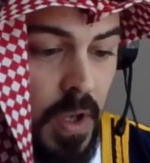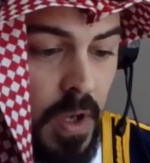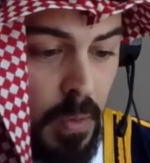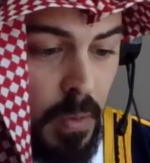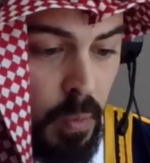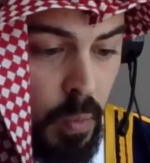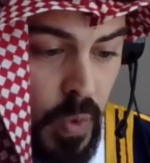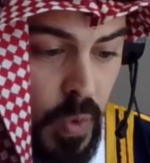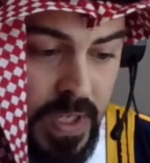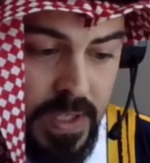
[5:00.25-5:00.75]
A
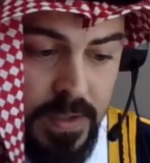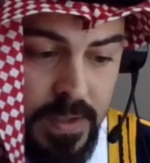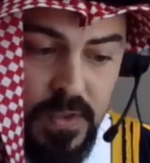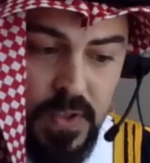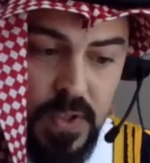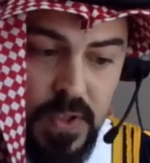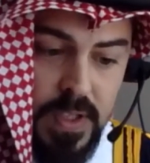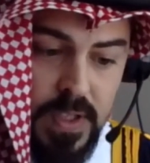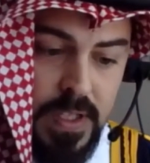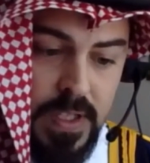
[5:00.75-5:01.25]

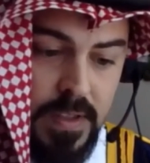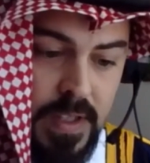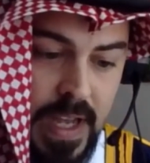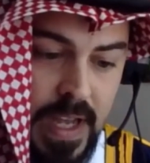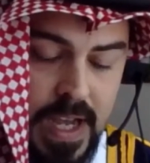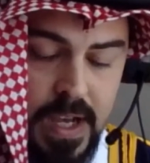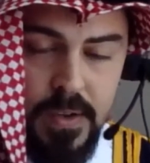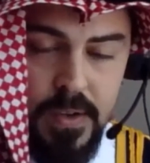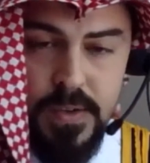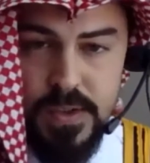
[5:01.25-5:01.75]
Wind in the
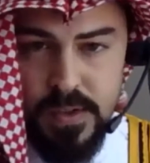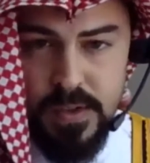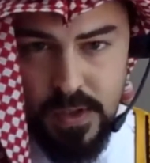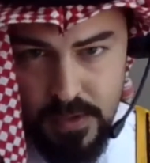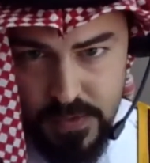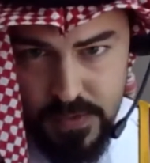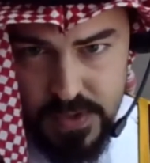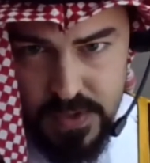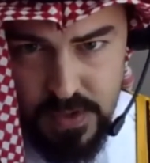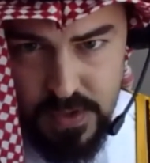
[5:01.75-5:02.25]
House
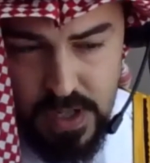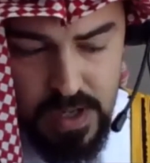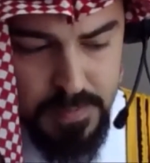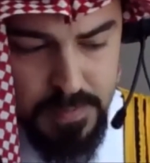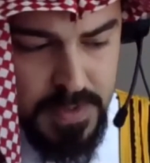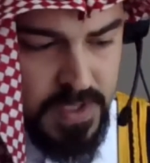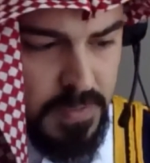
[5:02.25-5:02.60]
of Islam.